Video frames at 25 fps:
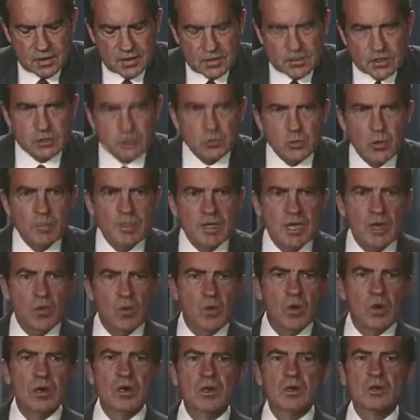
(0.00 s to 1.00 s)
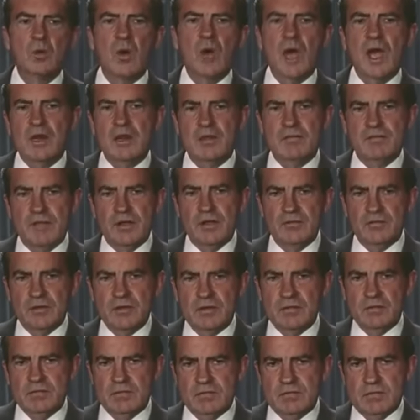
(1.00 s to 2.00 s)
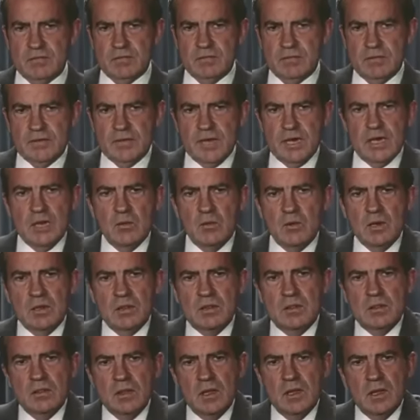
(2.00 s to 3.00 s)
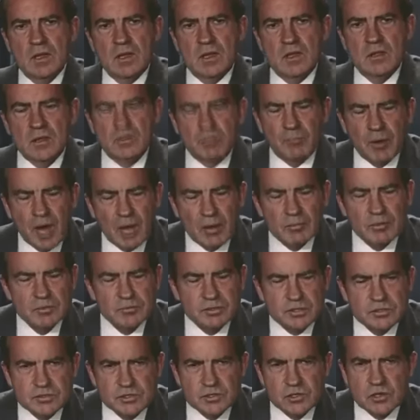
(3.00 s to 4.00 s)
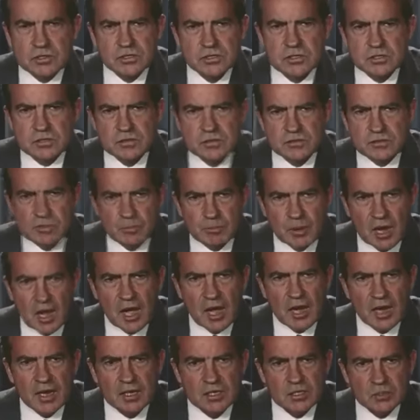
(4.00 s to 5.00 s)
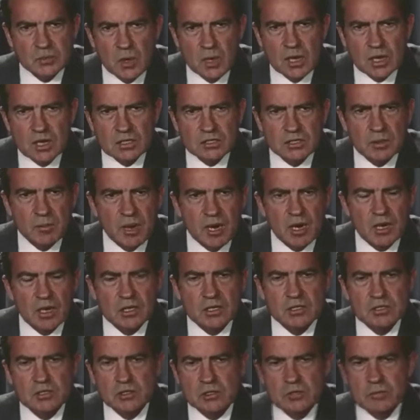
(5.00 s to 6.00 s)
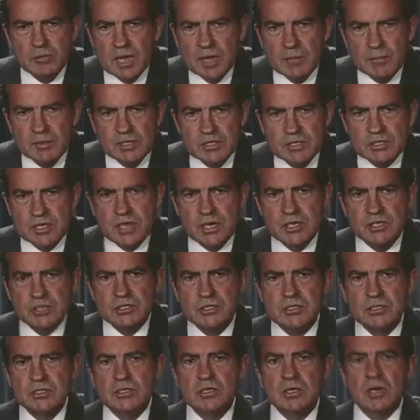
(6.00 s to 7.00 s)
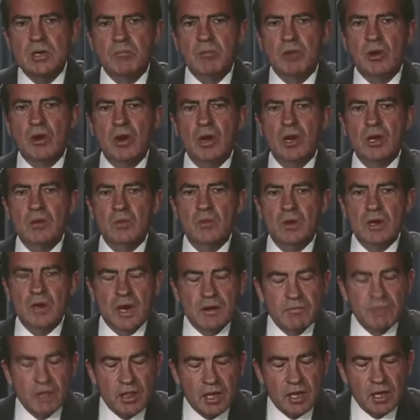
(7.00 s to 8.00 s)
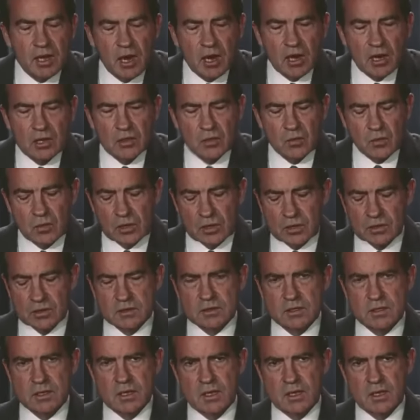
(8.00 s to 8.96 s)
This will be a worldwide offensive dealing with the problems of sources of supply, as well as Americans who may be stationed abroad, wherever they are in the world.